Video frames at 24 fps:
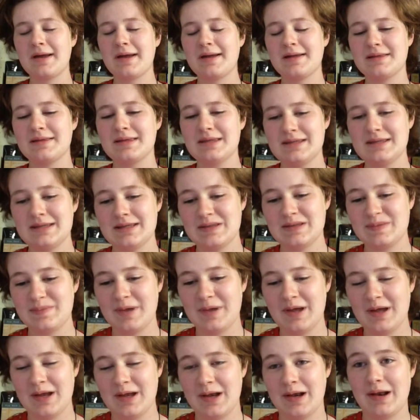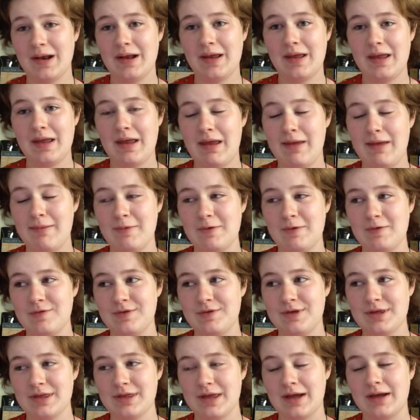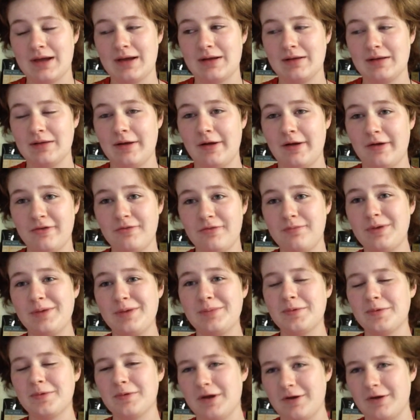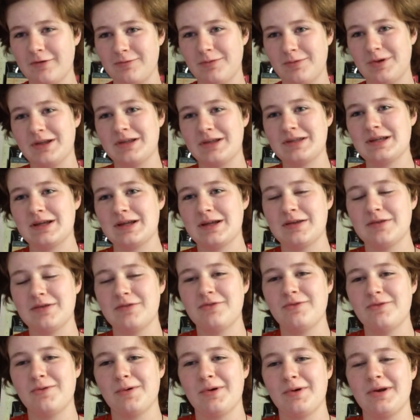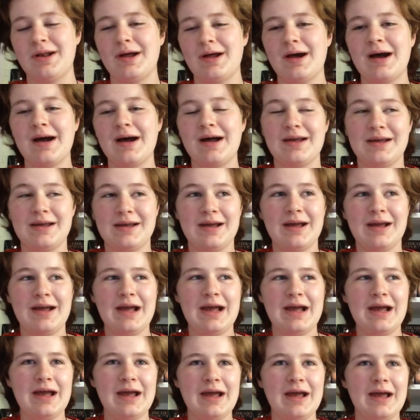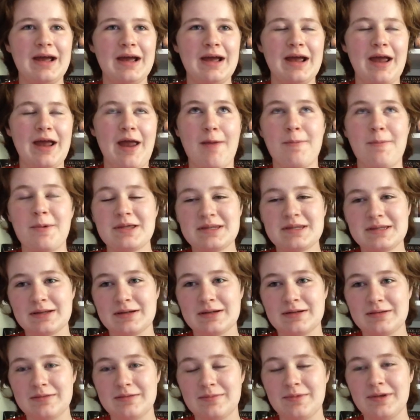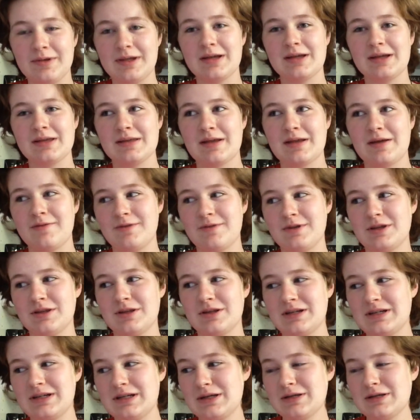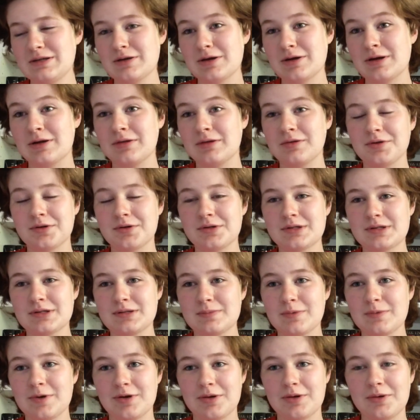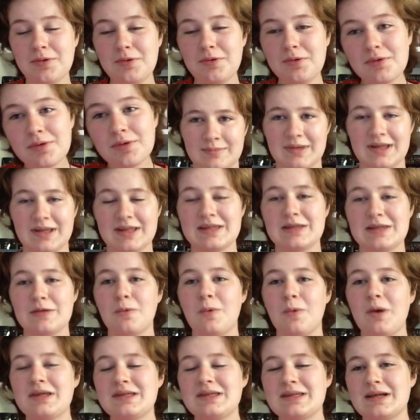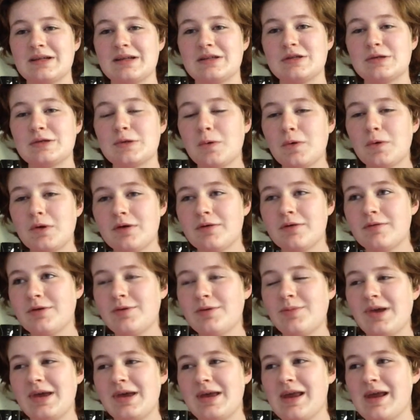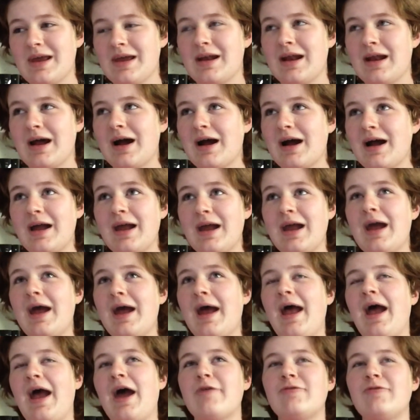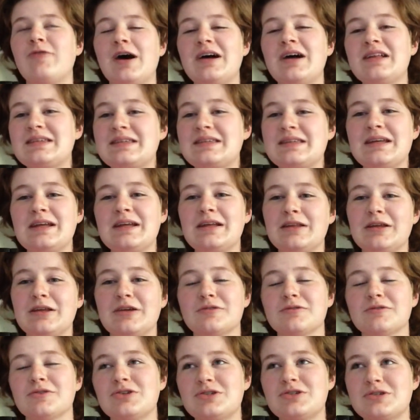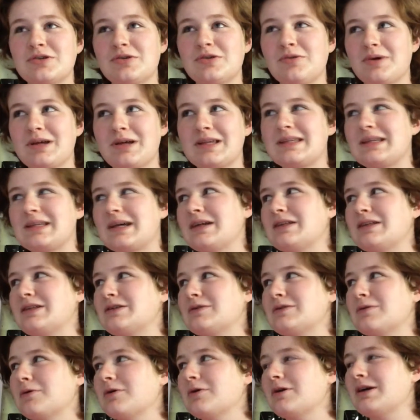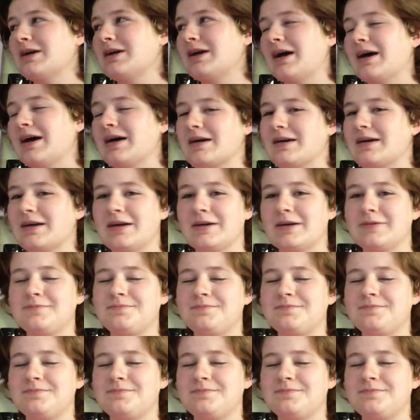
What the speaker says: This has been a movie that a lot of people have been excited for, and I am excited because I've seen the teaser and it looks pretty cool. It's the West Side Story remake, and I have not seen the original West Side Story. I